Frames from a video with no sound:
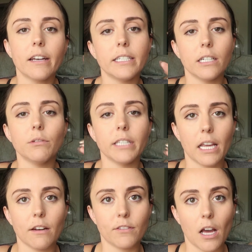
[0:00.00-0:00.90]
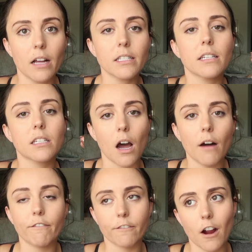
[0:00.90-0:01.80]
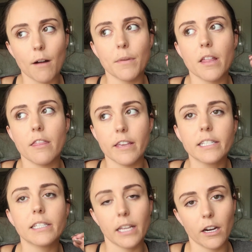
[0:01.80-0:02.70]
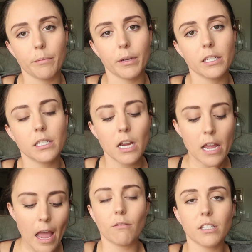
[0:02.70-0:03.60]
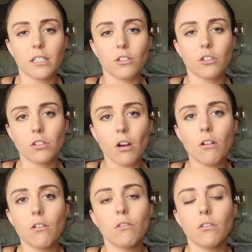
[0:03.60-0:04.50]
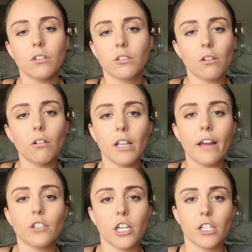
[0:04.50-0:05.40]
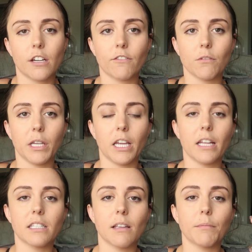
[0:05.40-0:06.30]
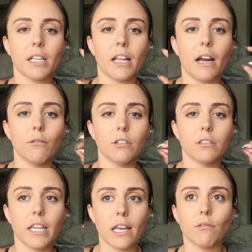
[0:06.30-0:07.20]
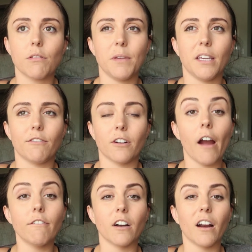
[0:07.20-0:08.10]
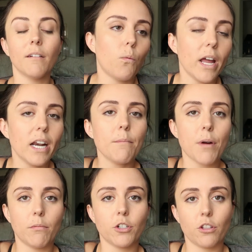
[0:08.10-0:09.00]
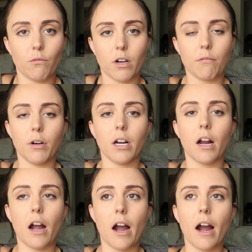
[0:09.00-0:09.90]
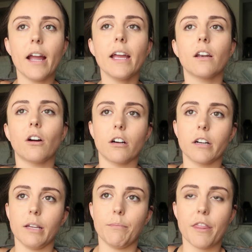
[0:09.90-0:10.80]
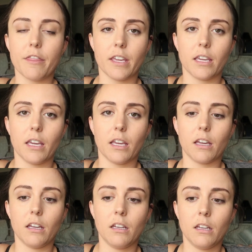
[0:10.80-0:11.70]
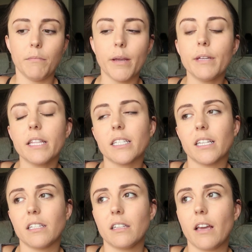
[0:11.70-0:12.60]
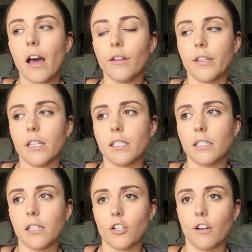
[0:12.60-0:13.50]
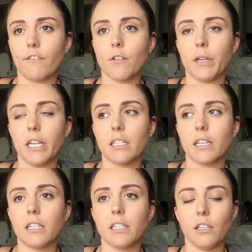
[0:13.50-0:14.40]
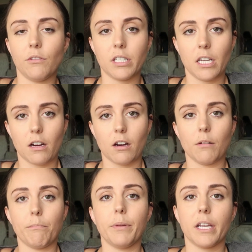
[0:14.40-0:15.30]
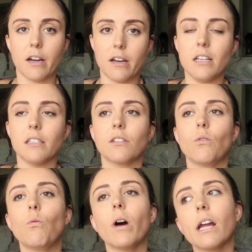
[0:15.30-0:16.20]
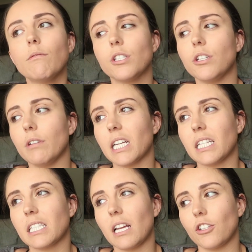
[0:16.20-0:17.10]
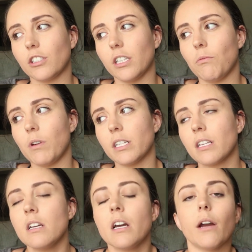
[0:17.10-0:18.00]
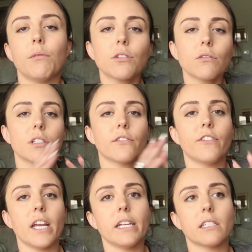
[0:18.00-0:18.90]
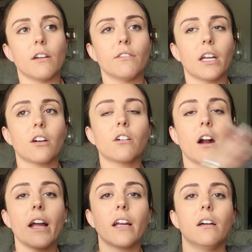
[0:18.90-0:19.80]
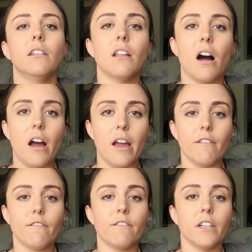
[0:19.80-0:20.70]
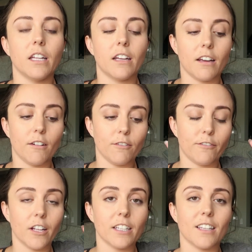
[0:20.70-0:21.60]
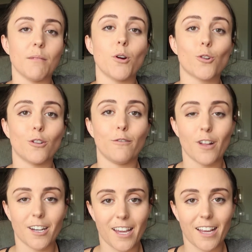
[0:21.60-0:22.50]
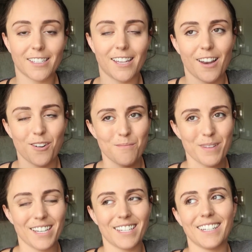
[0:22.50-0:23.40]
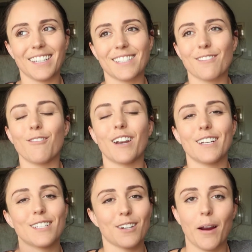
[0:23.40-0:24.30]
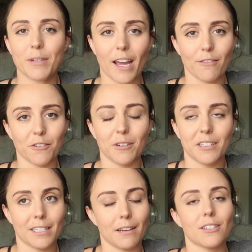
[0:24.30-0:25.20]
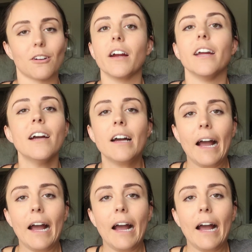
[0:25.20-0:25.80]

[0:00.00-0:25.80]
how to deal with negative thoughts has come from this therapist. That was so life-changing for me and something that I will take with me forever. When I published the workbook, I had already been thinking, maybe this isn't the healthiest decision for me to continue seeing her, because what I was doing essentially was I went through this phase of like crying a lot and feeling, it felt like the emotional floodgates had opened, as what I described to everyone. I was like, sorry,